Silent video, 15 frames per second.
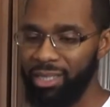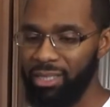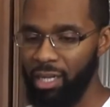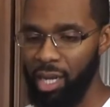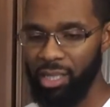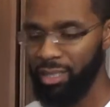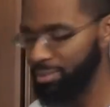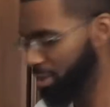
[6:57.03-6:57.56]
It's
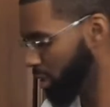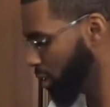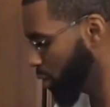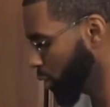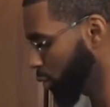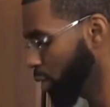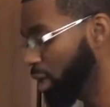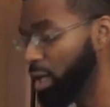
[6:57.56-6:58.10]
all up to
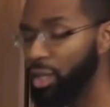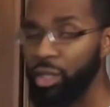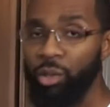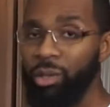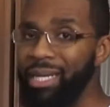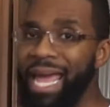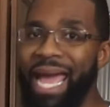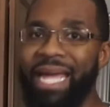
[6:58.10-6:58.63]
you. You
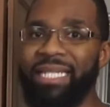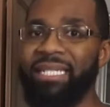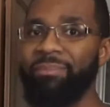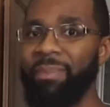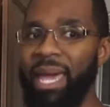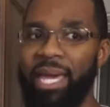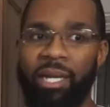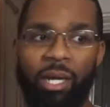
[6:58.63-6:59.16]
can add
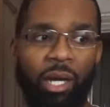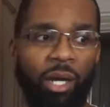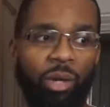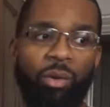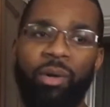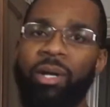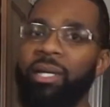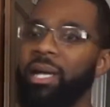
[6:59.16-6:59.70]

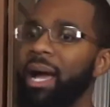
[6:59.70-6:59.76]
tomato.